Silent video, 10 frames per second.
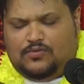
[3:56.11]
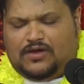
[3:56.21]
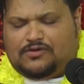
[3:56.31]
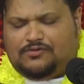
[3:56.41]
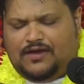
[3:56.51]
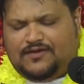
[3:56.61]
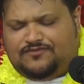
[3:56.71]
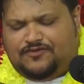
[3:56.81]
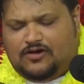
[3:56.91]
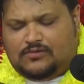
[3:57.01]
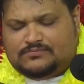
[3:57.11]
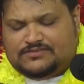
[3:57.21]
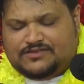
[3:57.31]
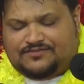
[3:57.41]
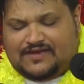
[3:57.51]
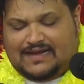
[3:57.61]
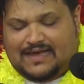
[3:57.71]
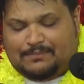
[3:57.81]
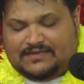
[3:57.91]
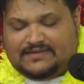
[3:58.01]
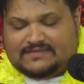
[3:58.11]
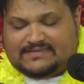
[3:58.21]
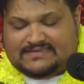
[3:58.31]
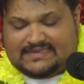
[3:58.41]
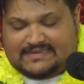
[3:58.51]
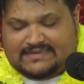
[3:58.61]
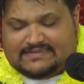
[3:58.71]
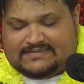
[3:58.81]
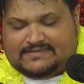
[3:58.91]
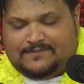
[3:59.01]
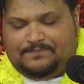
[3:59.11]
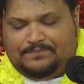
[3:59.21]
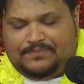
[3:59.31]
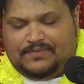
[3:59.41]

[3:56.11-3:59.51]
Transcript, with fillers: where great forms of calamity, sickness